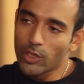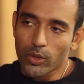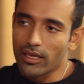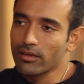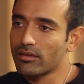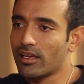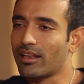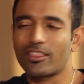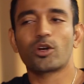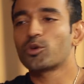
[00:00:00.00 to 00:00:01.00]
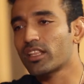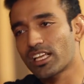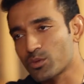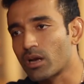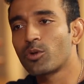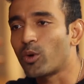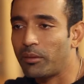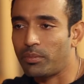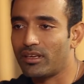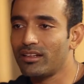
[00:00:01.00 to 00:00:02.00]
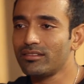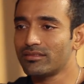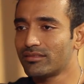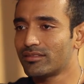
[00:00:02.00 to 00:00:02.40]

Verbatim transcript: okay. And I thought, okay, that's one more IPL.